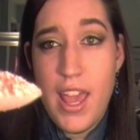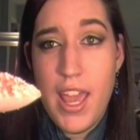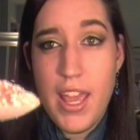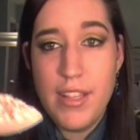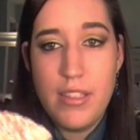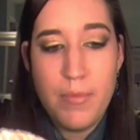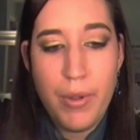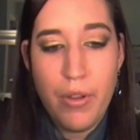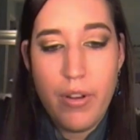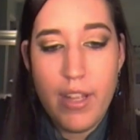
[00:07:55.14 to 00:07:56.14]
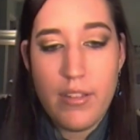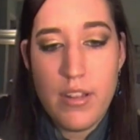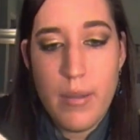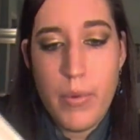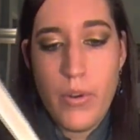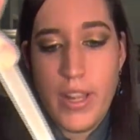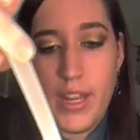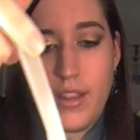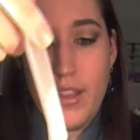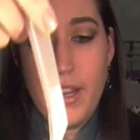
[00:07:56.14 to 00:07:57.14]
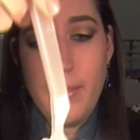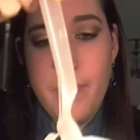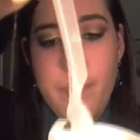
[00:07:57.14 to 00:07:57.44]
a spoon and start pouring it in there.